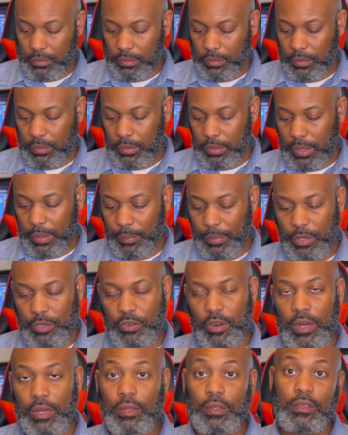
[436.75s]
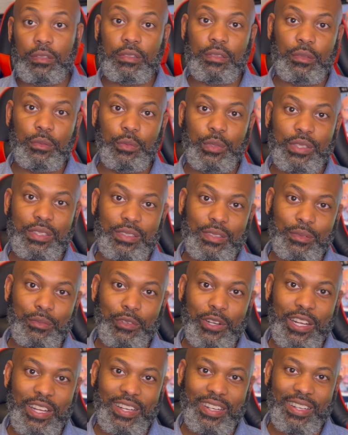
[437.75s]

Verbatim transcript: You know, I may try to listen to wisdom, right?